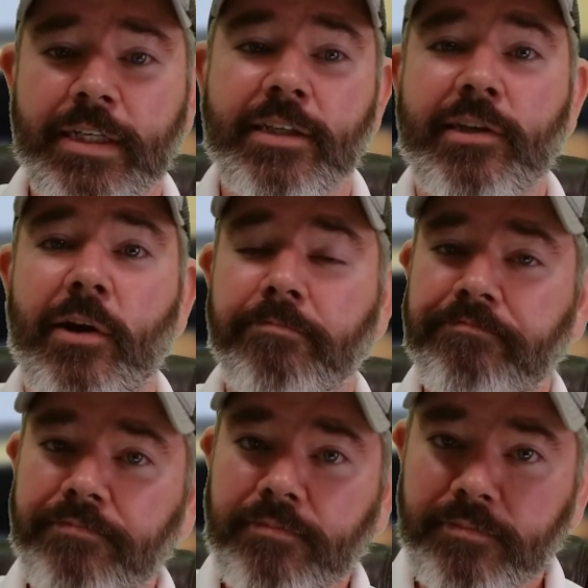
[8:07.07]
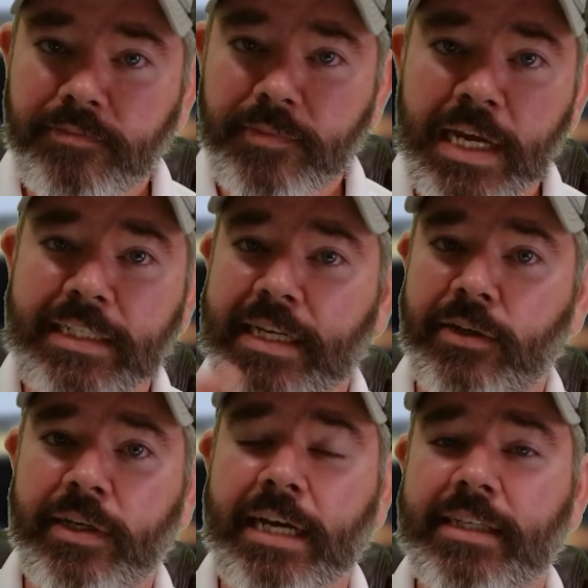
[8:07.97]
So
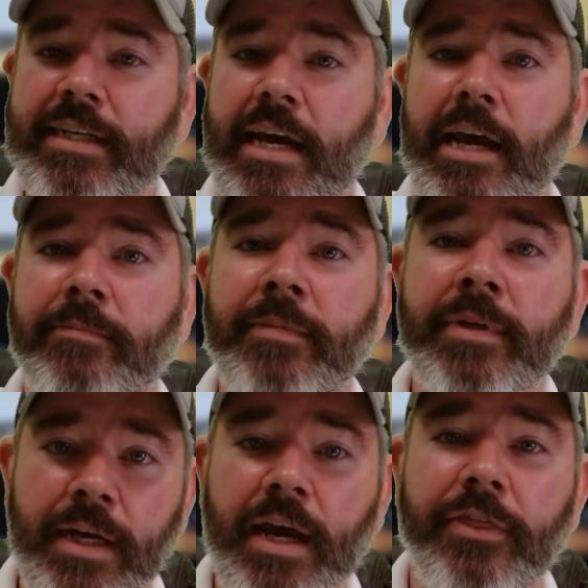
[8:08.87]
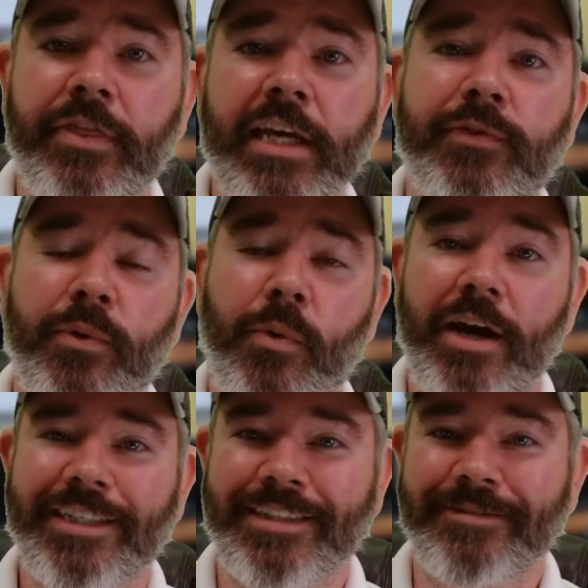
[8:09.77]
until next time, thanks for
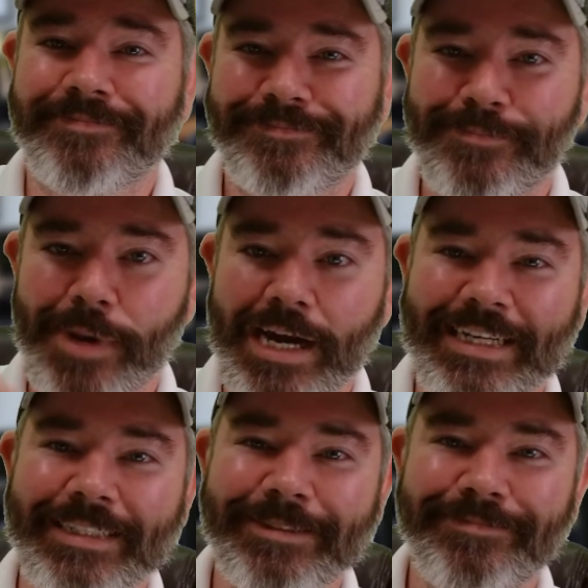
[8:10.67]
watching. Bye.